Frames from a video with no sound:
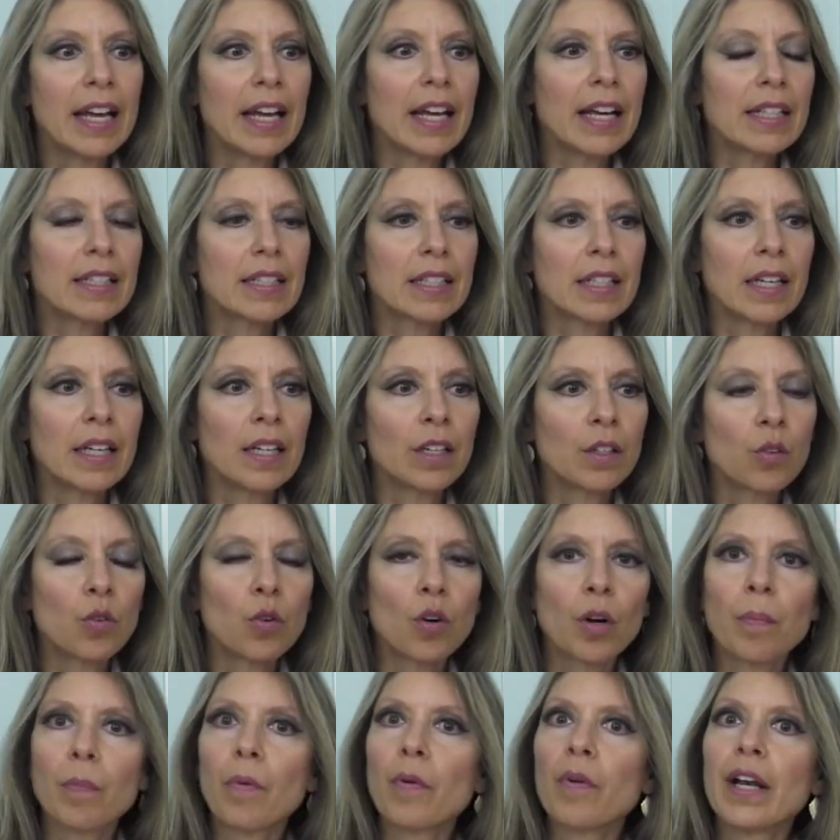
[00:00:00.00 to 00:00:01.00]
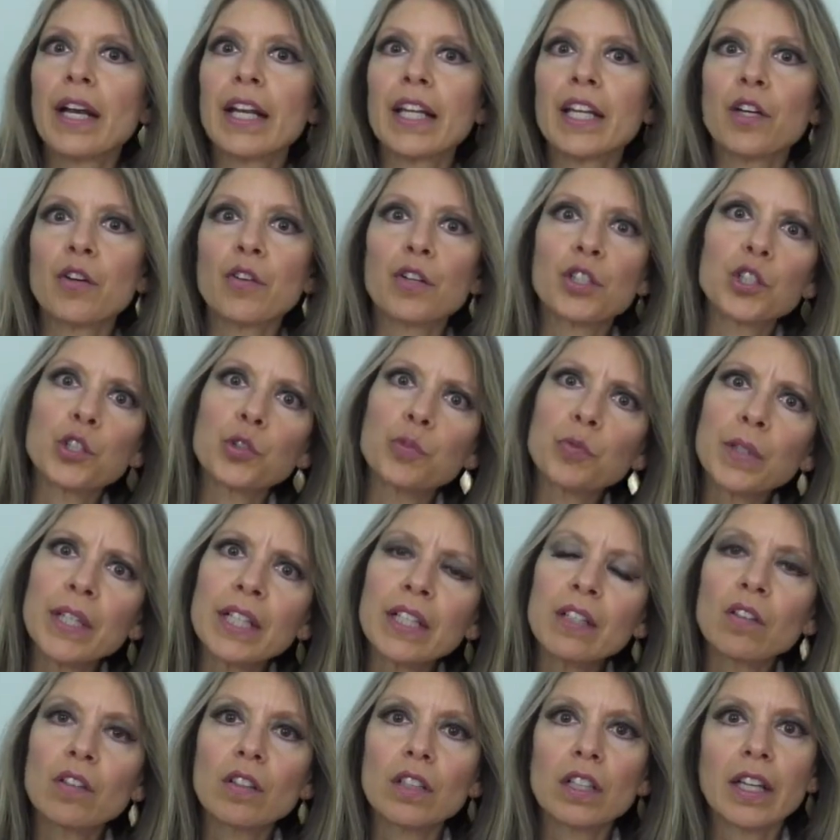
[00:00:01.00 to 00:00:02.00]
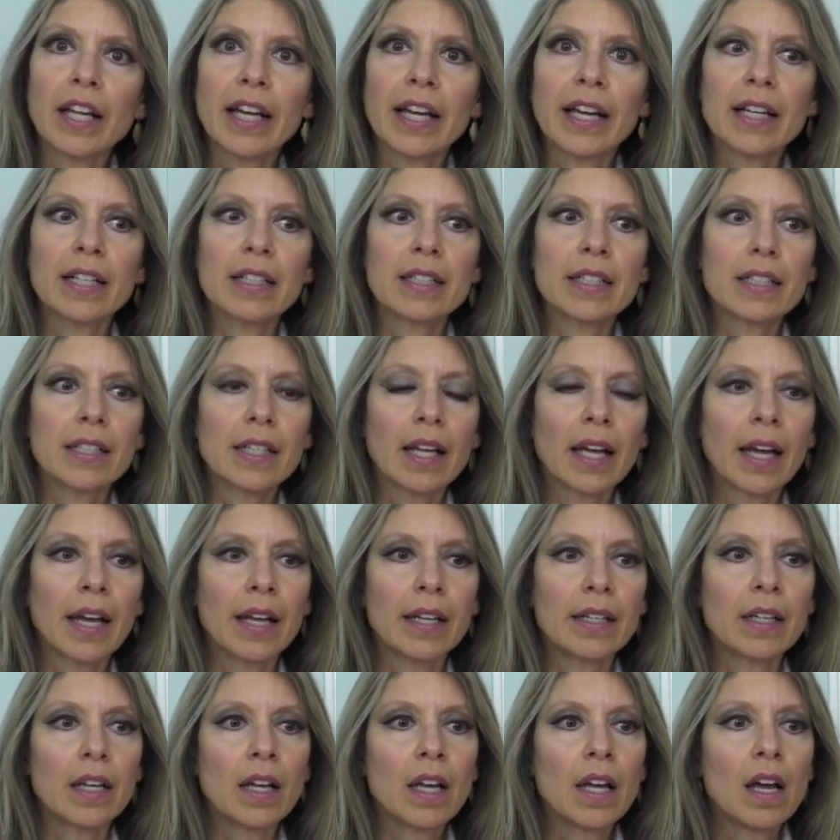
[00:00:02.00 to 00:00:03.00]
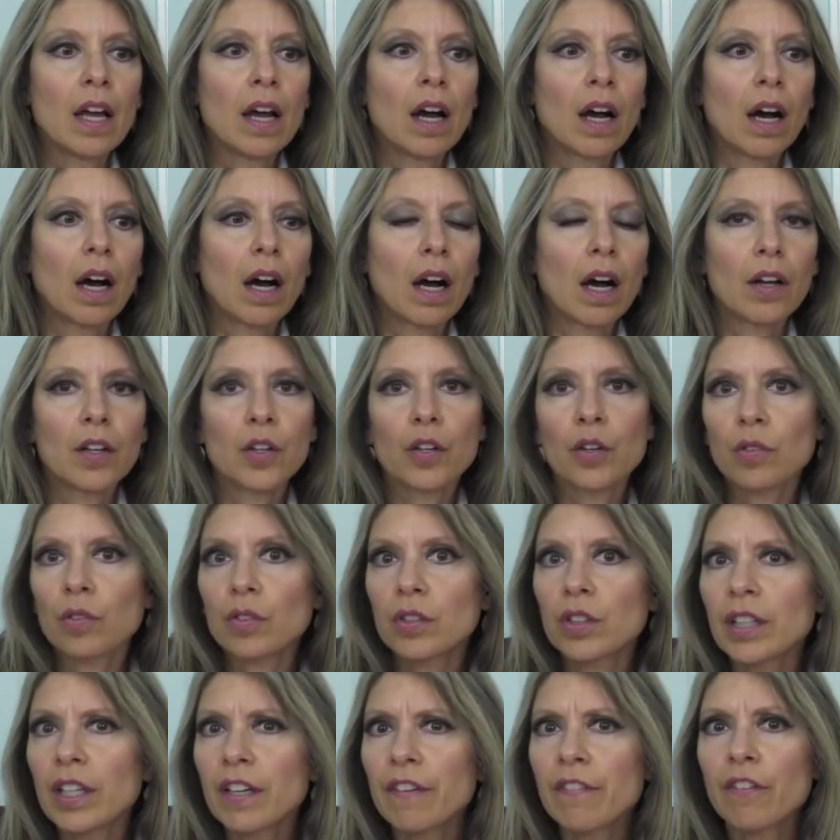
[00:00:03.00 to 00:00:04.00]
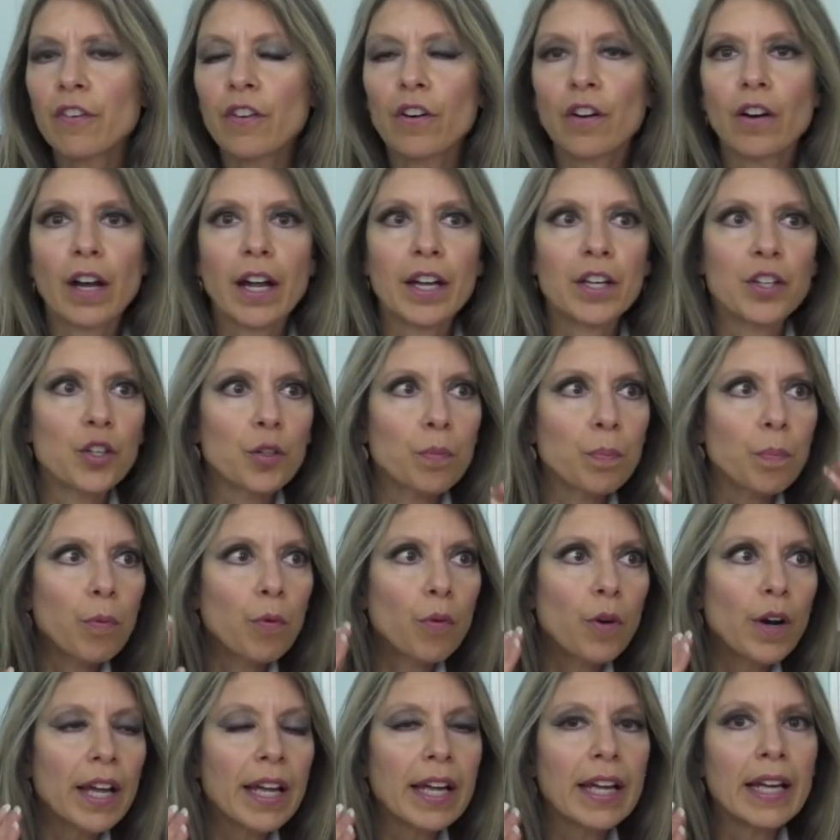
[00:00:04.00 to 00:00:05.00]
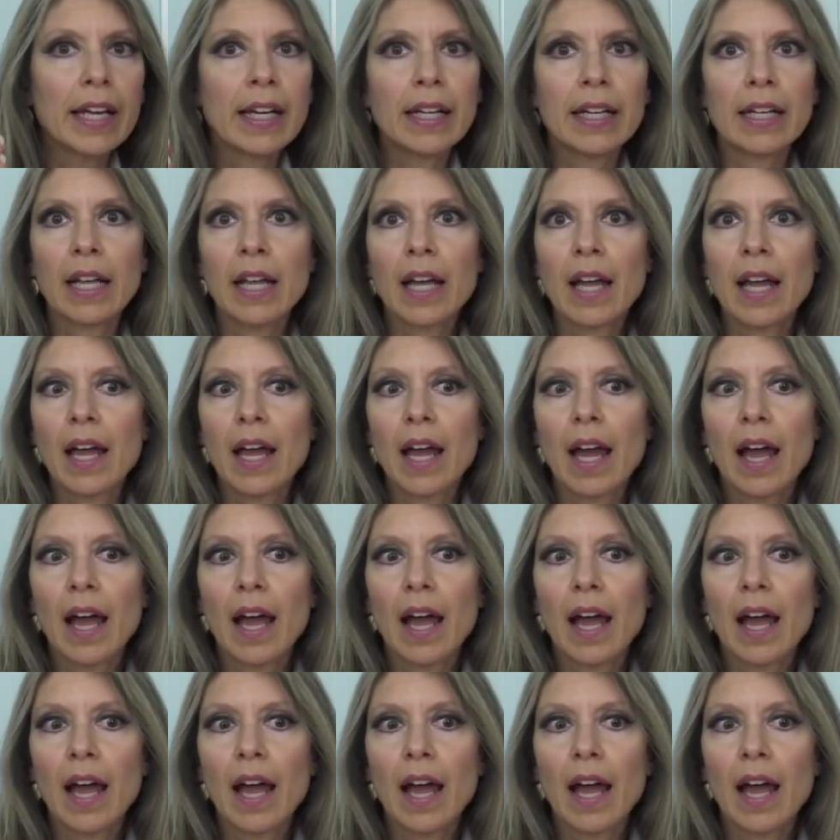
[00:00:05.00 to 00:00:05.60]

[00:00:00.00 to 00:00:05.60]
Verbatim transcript: It's incorporating your adrenal glands and uh, your liver and your brain